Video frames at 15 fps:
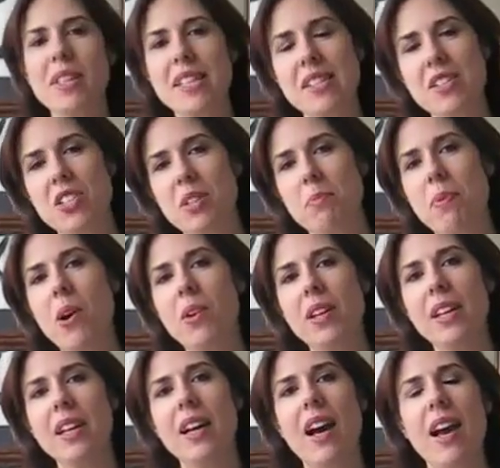Lisa Jean
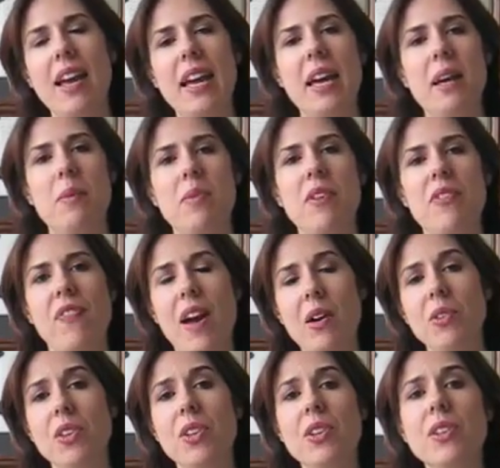Podick. I am the
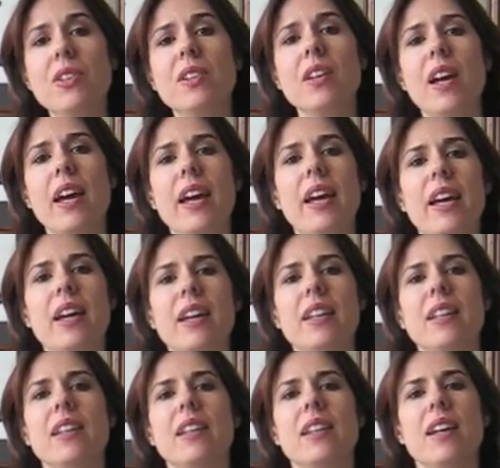founder
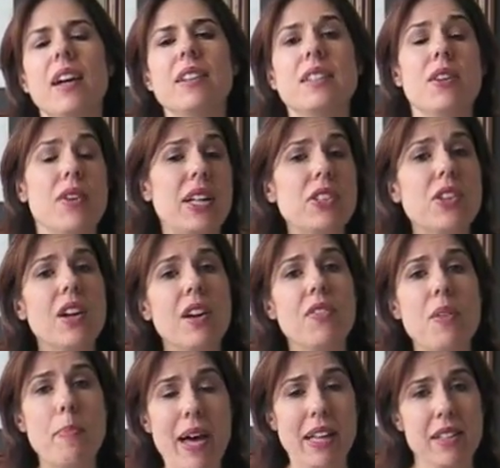and director of
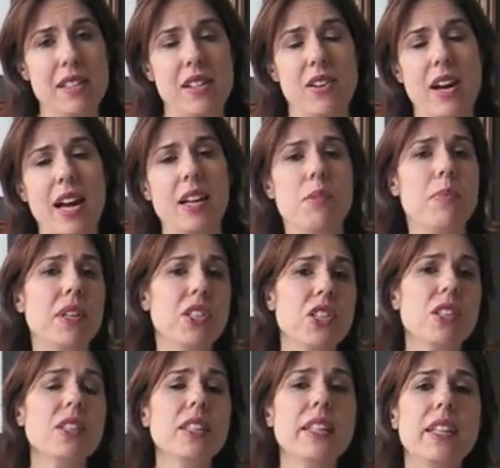the Balance Center
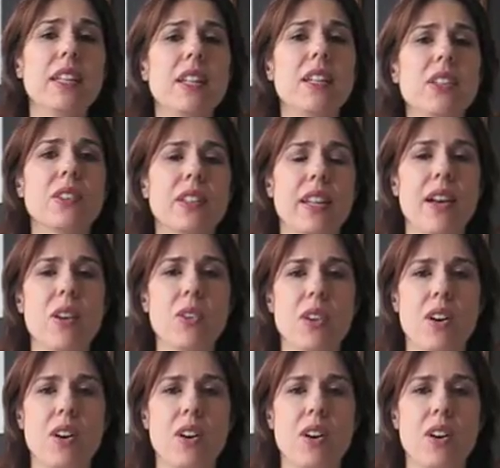Acupuncture Clinic here in El